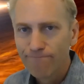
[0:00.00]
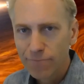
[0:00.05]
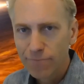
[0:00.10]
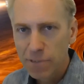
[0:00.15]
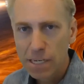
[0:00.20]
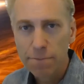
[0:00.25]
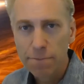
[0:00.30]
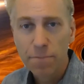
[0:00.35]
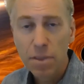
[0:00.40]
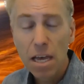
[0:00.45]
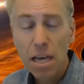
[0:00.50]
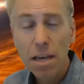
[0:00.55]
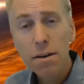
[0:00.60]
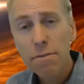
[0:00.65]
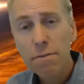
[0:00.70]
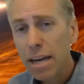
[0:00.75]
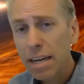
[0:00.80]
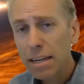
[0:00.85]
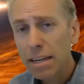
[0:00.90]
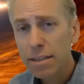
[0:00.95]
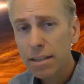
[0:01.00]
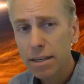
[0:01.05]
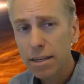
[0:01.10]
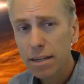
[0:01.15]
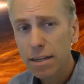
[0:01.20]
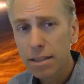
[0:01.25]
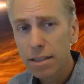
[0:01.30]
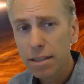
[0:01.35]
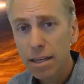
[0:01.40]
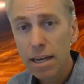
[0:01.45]
Yeah, and in fact, the
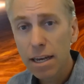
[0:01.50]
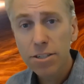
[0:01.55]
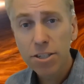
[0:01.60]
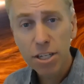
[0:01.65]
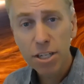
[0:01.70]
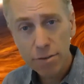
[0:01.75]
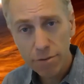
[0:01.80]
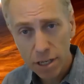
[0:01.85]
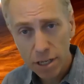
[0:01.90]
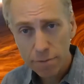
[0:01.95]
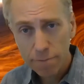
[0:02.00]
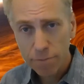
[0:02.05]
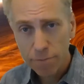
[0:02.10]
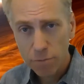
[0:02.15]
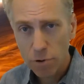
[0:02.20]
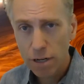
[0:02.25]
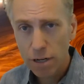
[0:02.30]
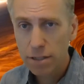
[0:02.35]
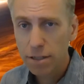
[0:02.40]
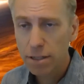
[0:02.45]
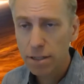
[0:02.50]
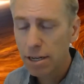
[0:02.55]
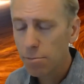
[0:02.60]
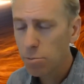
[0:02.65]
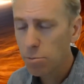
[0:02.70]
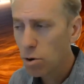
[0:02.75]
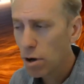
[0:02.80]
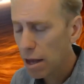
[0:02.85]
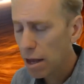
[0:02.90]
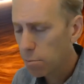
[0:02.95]
HDV, right, the
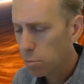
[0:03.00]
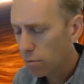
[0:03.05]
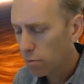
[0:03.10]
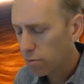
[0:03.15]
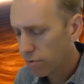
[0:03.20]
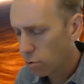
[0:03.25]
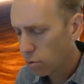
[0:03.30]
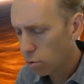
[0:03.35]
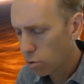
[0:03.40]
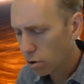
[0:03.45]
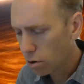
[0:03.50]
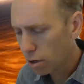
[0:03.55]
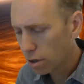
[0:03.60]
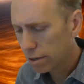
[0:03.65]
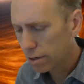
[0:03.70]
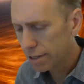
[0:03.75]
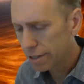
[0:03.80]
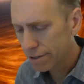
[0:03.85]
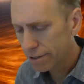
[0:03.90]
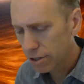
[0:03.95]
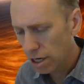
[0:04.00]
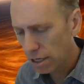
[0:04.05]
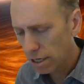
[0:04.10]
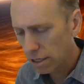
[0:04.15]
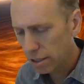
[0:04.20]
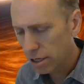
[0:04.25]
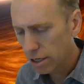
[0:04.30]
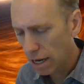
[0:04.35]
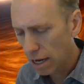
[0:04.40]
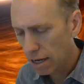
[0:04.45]
demo app for
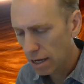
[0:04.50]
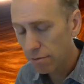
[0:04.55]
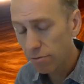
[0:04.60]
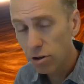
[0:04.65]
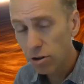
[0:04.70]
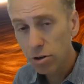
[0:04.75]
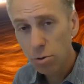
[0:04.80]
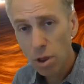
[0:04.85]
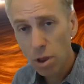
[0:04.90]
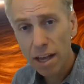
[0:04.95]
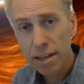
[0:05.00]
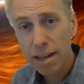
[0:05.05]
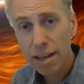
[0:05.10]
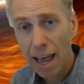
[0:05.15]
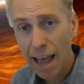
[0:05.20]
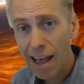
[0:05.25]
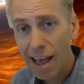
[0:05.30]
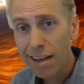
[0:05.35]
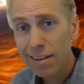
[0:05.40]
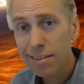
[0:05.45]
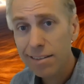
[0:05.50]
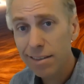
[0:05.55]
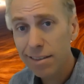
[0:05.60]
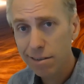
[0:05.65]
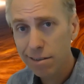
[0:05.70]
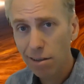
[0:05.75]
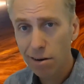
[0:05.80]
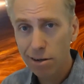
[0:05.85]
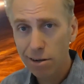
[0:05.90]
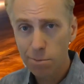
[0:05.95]
Exchange and Visualize has
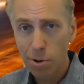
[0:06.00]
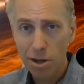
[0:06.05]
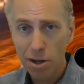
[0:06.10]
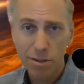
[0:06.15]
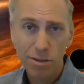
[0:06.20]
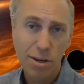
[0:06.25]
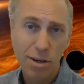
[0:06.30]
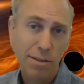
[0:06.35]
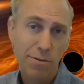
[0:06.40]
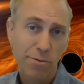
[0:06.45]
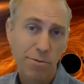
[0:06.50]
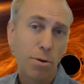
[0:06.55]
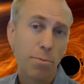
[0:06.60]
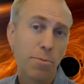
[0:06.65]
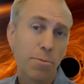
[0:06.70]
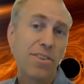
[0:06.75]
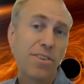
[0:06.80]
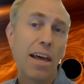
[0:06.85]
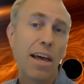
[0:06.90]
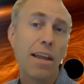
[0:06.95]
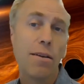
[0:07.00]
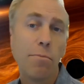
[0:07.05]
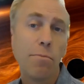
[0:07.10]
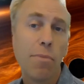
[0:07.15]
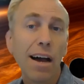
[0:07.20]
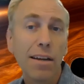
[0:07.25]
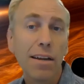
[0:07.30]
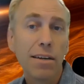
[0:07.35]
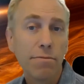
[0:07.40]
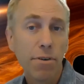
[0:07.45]
this large model transform set
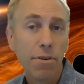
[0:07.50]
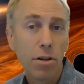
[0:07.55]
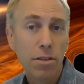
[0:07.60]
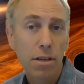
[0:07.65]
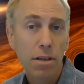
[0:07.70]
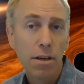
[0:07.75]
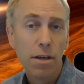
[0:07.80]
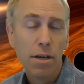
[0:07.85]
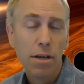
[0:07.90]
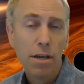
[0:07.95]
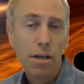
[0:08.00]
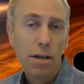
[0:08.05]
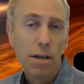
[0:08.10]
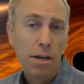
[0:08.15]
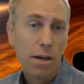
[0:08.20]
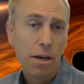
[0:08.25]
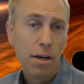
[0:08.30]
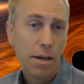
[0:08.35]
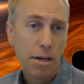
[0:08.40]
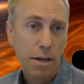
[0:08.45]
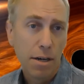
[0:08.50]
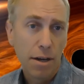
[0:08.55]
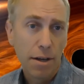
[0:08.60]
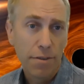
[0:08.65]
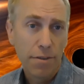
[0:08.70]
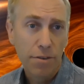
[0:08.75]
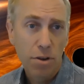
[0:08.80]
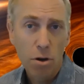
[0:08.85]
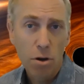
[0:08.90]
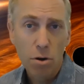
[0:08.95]
by default.
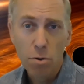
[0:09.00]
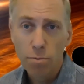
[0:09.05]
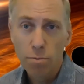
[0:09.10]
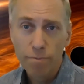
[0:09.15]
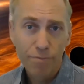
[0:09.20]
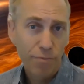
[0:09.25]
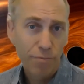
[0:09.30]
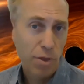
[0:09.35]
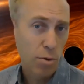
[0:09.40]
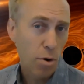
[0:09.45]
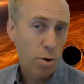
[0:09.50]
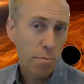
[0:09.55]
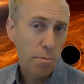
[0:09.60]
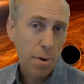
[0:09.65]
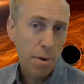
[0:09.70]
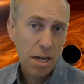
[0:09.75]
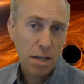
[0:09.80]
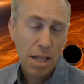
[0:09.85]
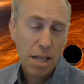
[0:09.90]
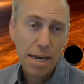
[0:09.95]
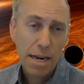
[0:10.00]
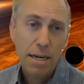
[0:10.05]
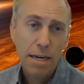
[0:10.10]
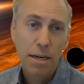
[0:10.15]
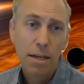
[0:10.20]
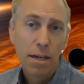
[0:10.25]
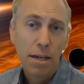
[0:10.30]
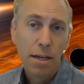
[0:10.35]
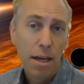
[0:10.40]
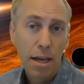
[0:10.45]
And so throw a model at
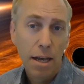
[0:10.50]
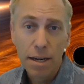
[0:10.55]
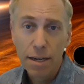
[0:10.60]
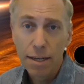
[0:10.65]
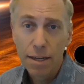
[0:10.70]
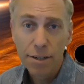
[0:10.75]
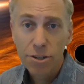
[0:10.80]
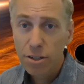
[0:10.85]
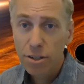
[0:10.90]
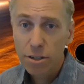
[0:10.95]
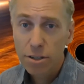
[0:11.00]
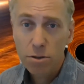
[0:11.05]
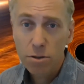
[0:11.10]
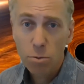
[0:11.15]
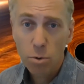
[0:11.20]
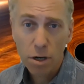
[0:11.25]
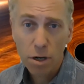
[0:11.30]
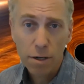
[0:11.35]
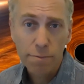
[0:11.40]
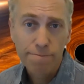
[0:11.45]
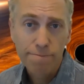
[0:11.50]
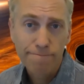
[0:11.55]
it and it should just work.